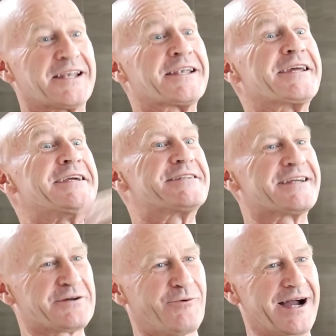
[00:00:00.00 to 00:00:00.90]

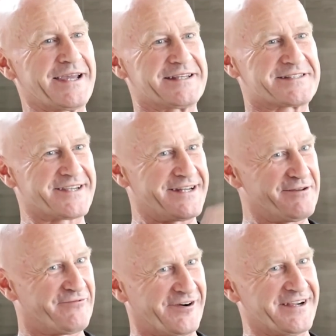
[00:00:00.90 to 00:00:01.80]
leading the way, sitting
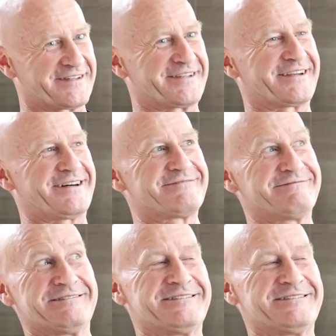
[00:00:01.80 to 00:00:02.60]
in front, you know?